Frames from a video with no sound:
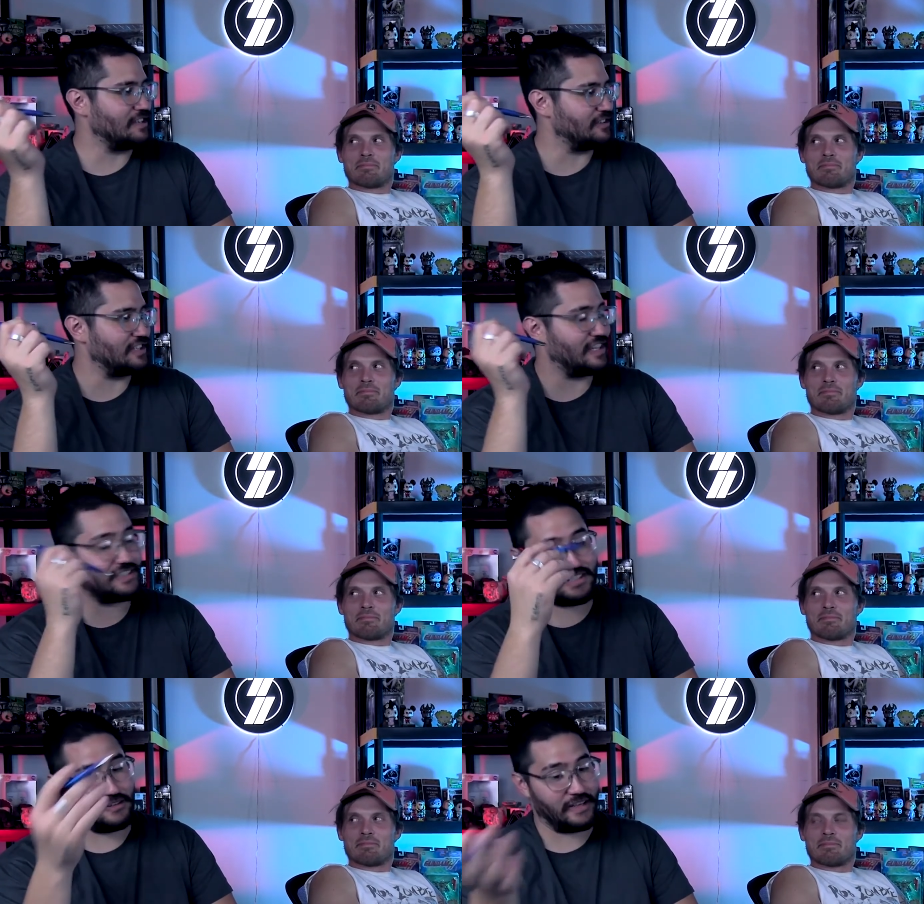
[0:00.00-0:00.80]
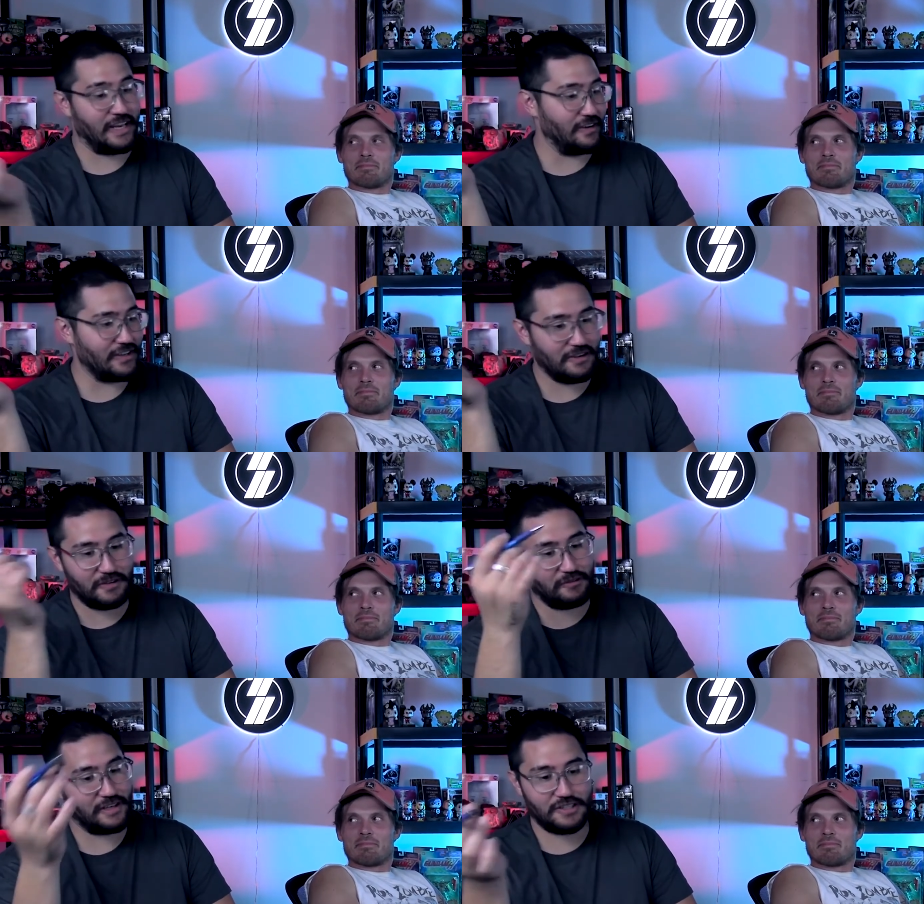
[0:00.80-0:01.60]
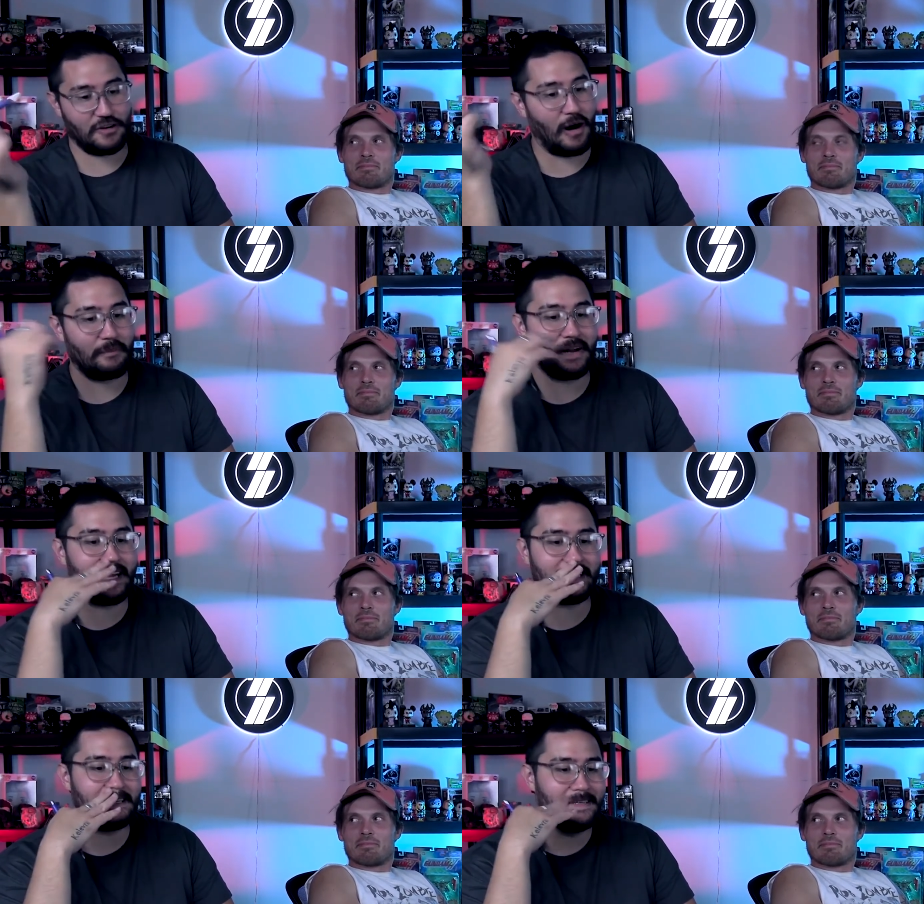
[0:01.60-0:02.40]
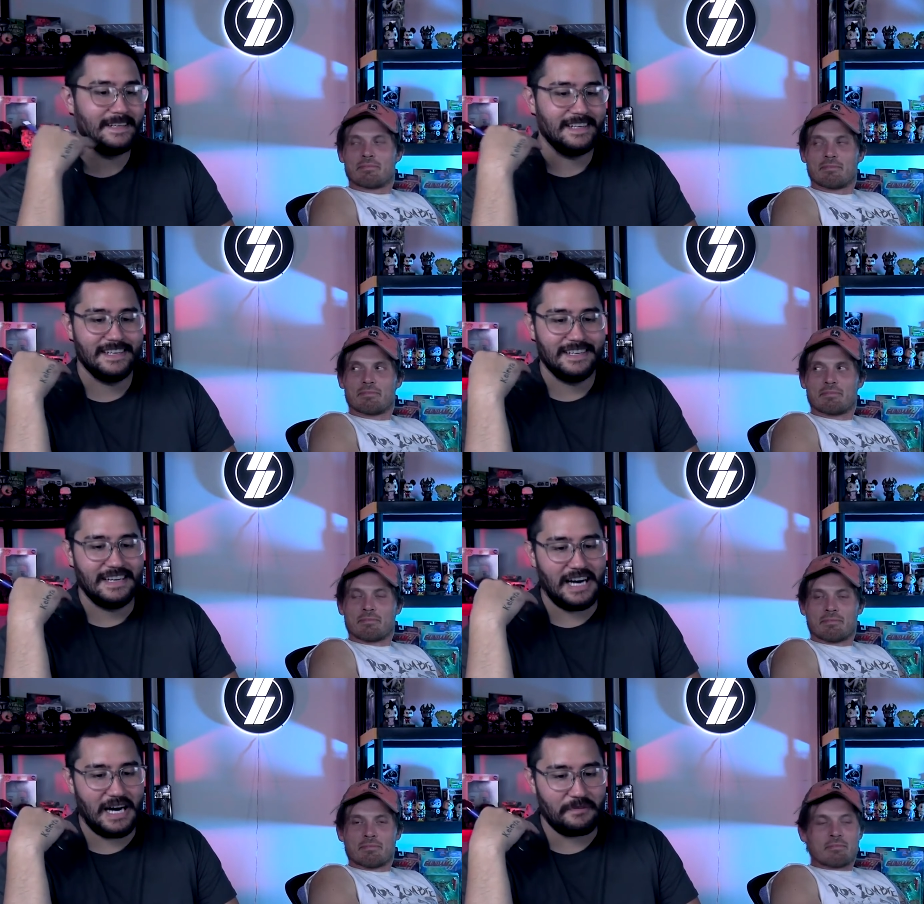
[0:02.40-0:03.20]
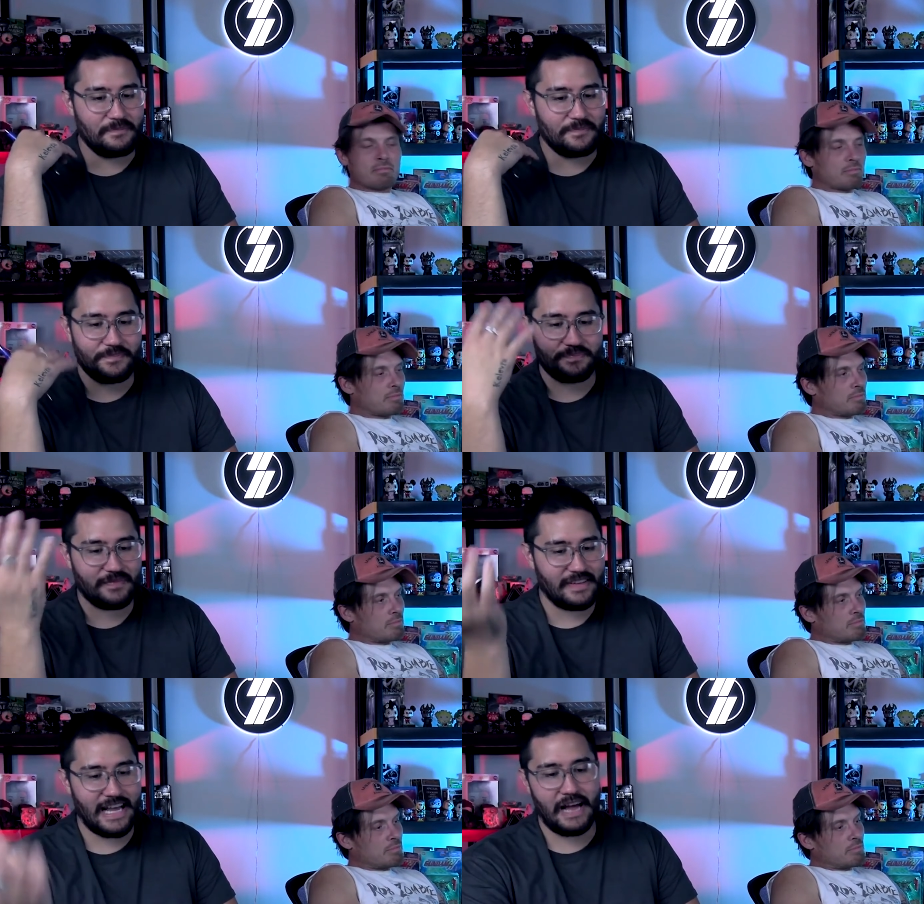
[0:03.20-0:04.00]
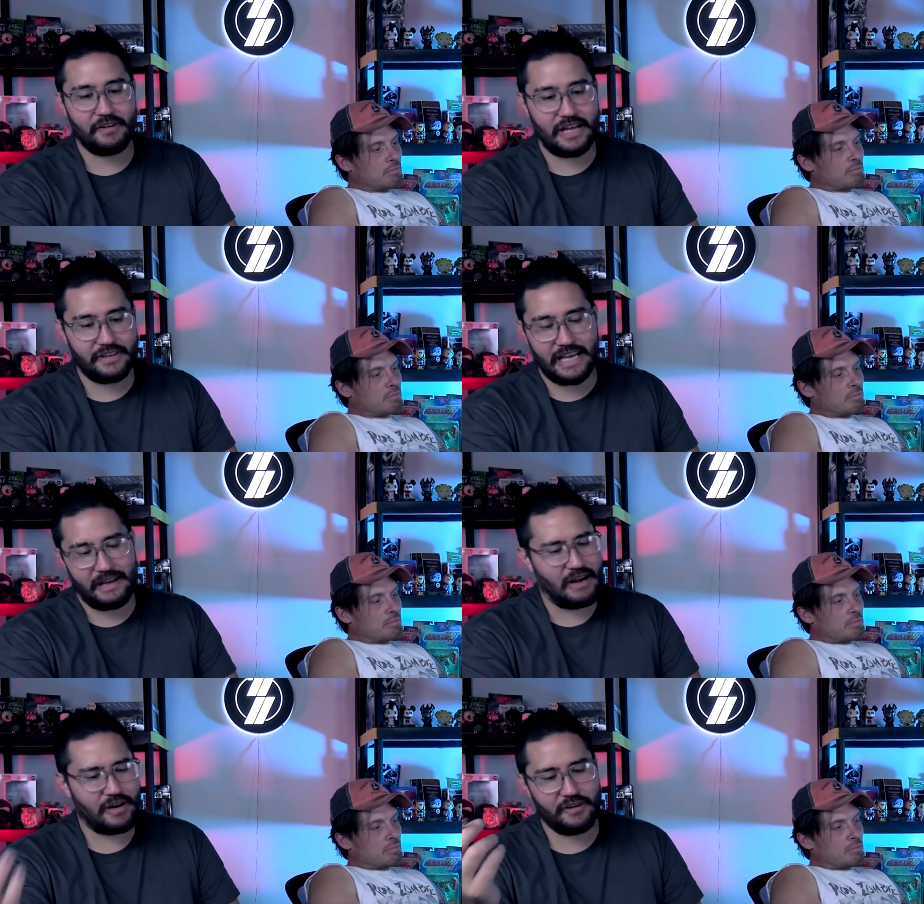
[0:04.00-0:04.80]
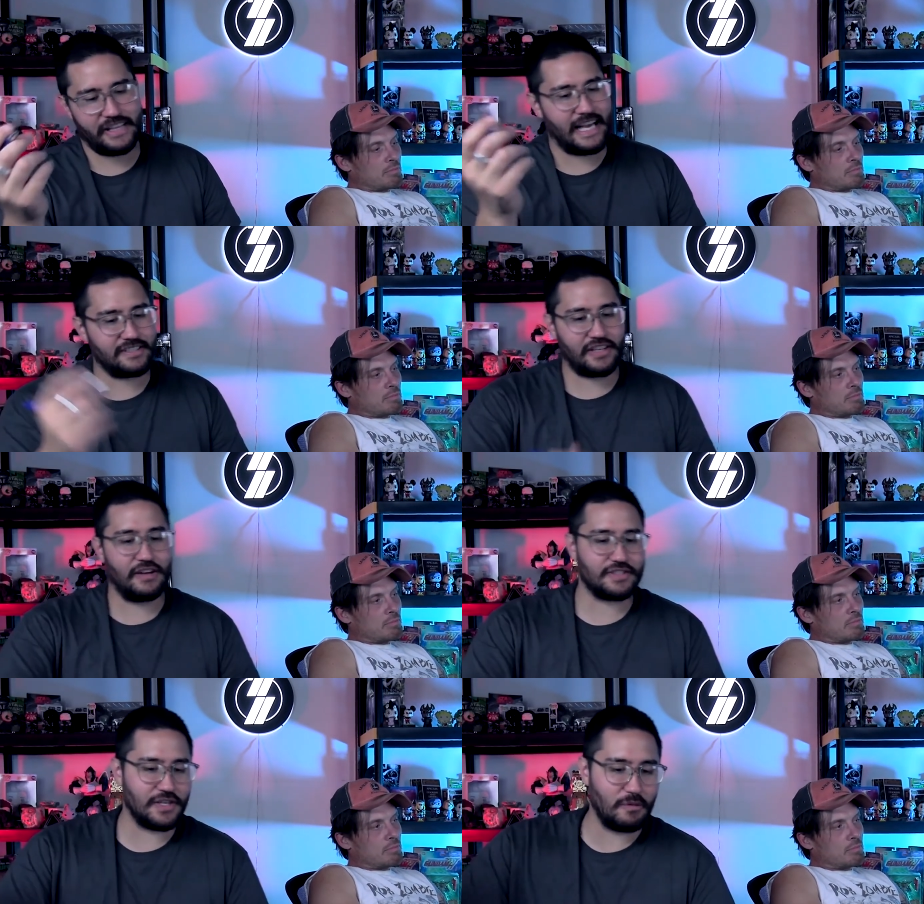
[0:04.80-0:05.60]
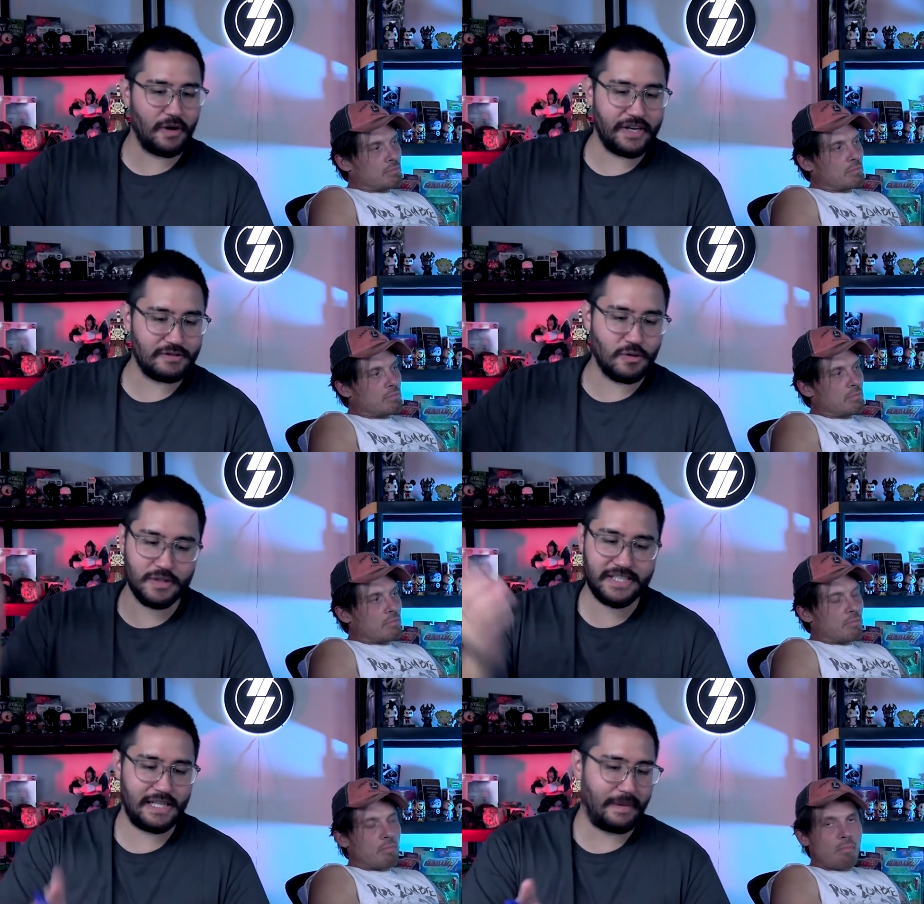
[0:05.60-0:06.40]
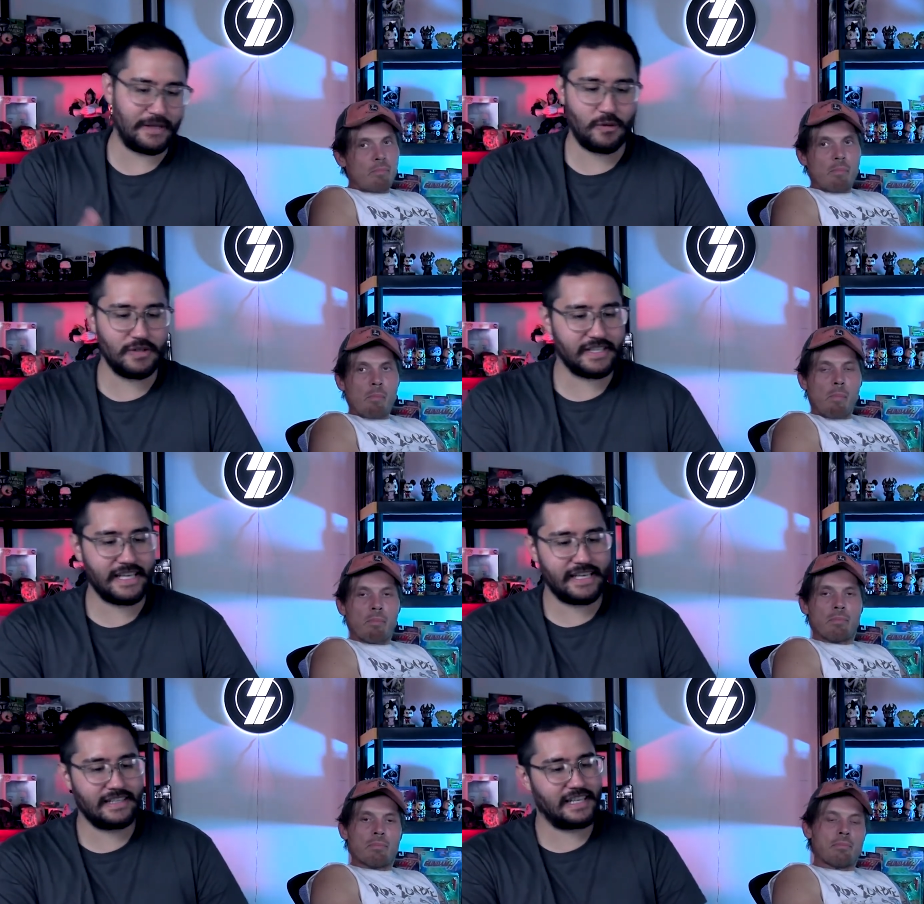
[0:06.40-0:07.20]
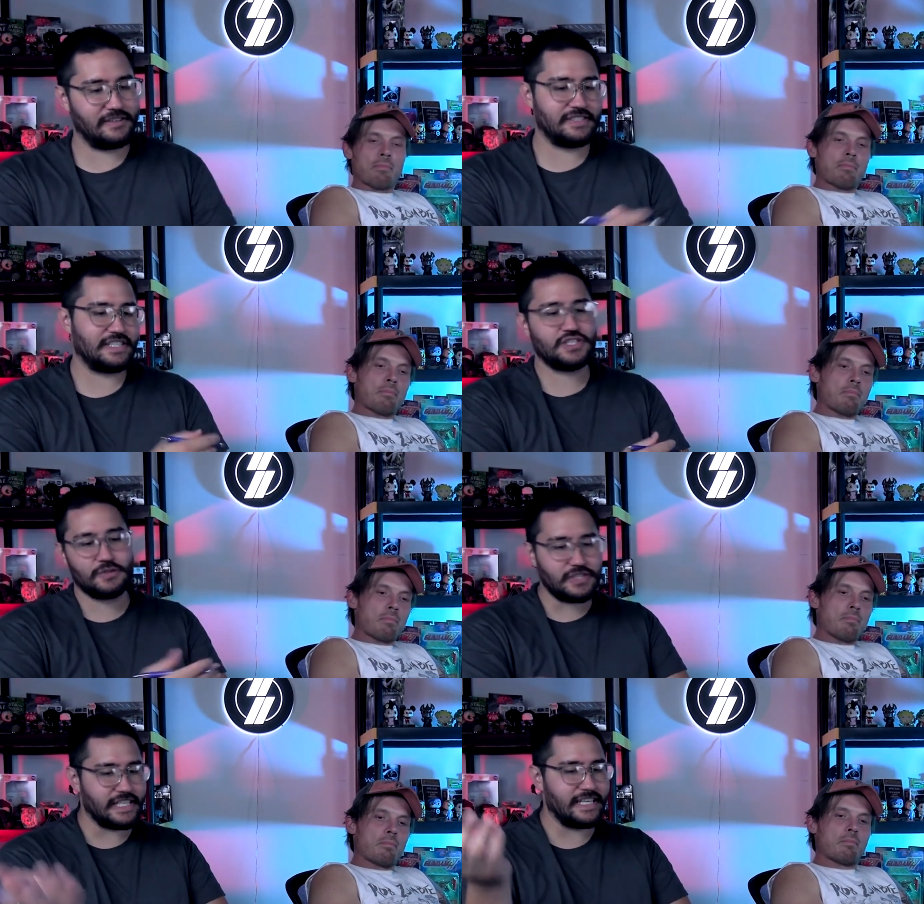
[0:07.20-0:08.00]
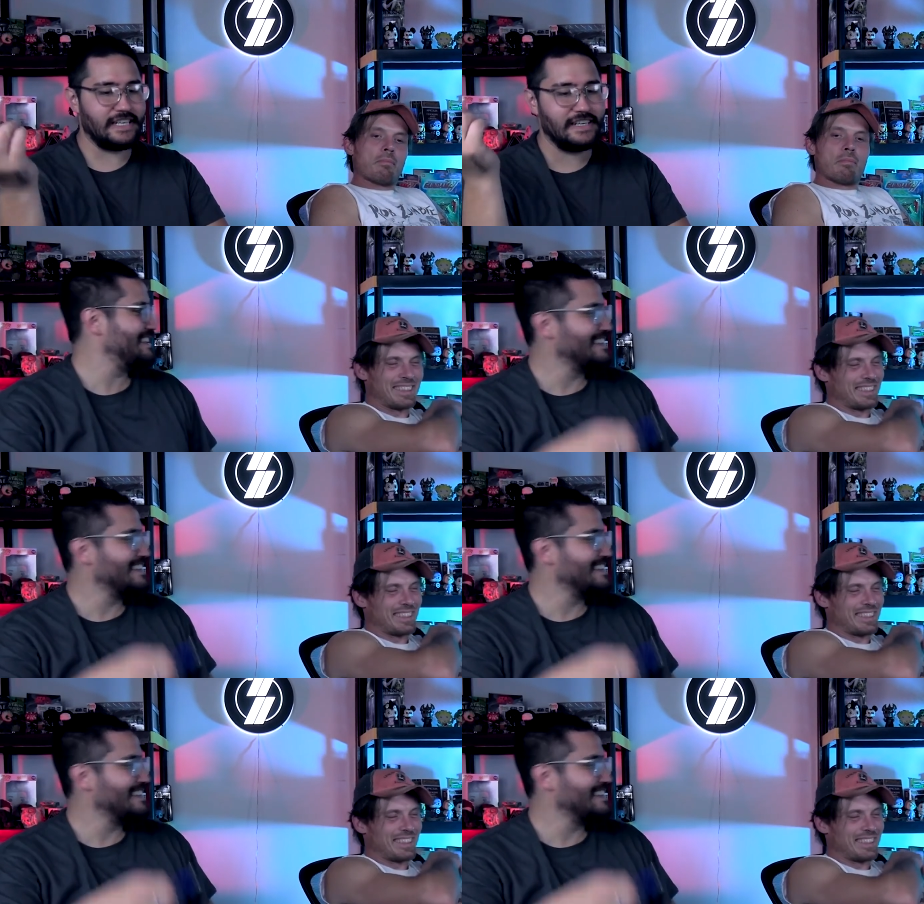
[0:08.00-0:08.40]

Speaker 1: He'll, he'll kill you. It'll freeze you in carbonite. Um, yeah, I don't, yeah, I don't got anything else. I thought it was a good one. It was cool to see the Pantorans again, like you said, Chuchi.